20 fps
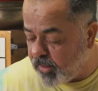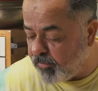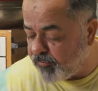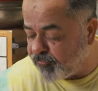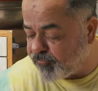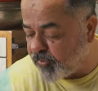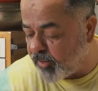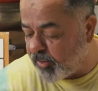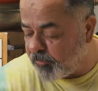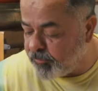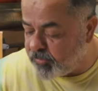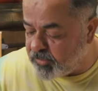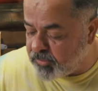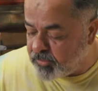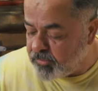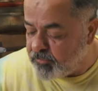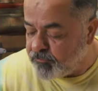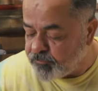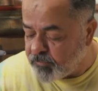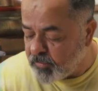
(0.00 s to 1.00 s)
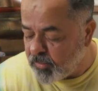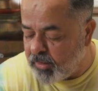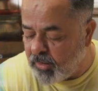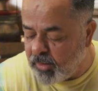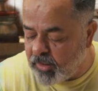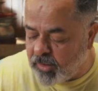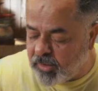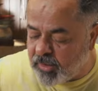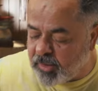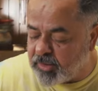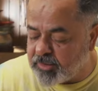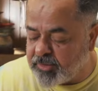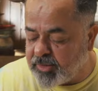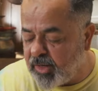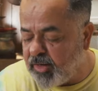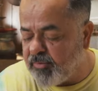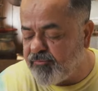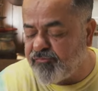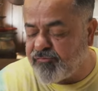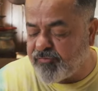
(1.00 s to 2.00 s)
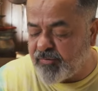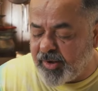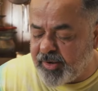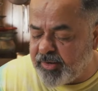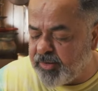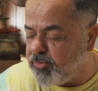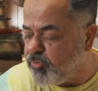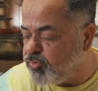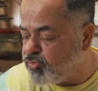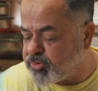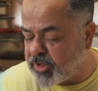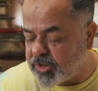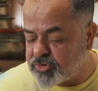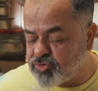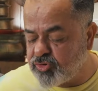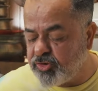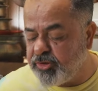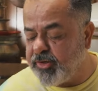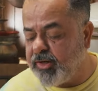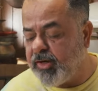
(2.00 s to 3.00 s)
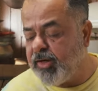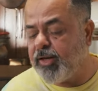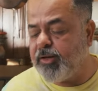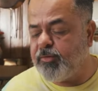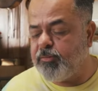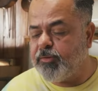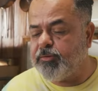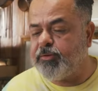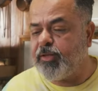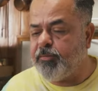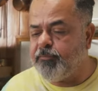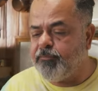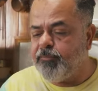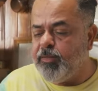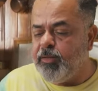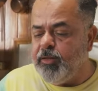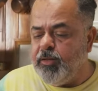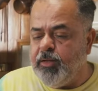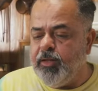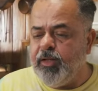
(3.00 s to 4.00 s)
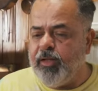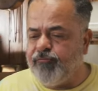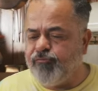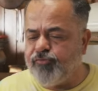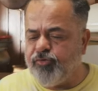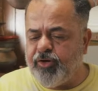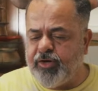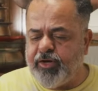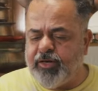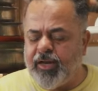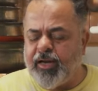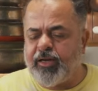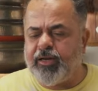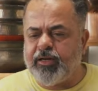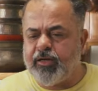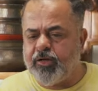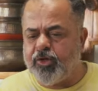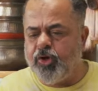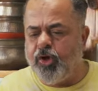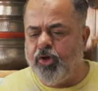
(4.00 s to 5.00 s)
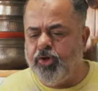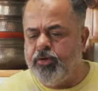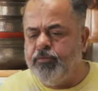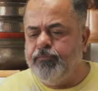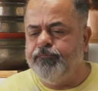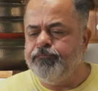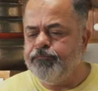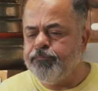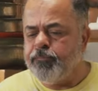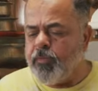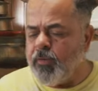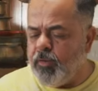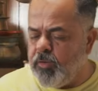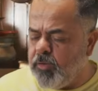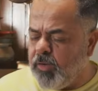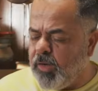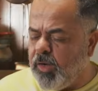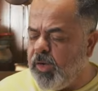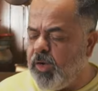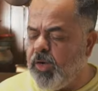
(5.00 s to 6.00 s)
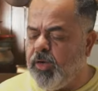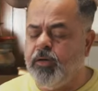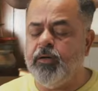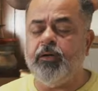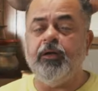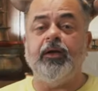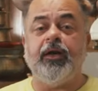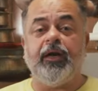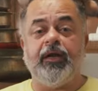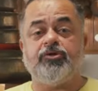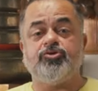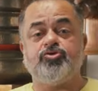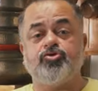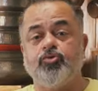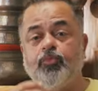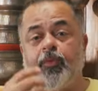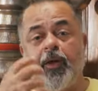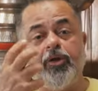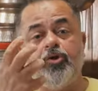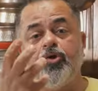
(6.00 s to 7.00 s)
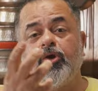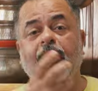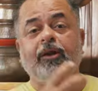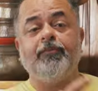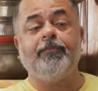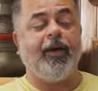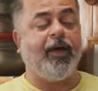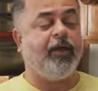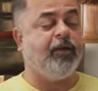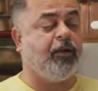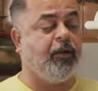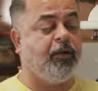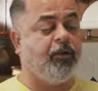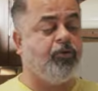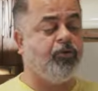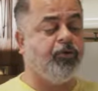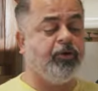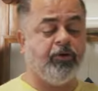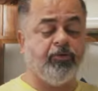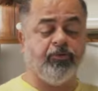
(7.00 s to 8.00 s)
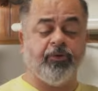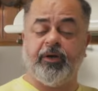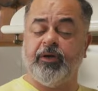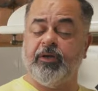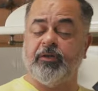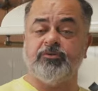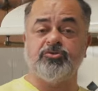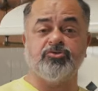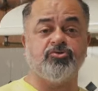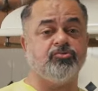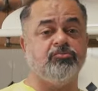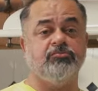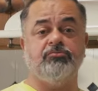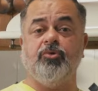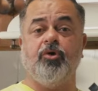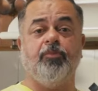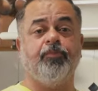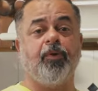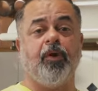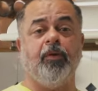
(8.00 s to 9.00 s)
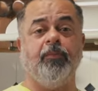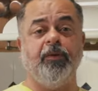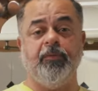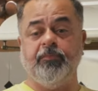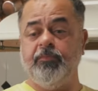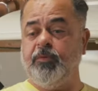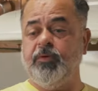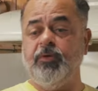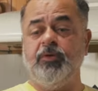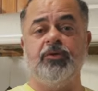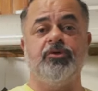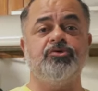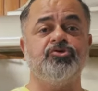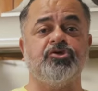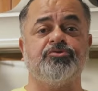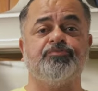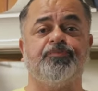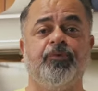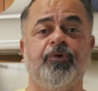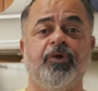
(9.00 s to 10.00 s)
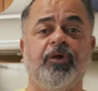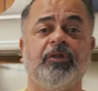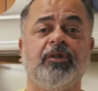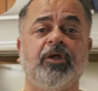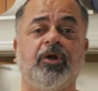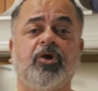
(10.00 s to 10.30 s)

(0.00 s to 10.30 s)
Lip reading: from a dear friend who's actually dealing with them. If you need any good leads to where you can buy really good ingredients, no problem. Just put it in the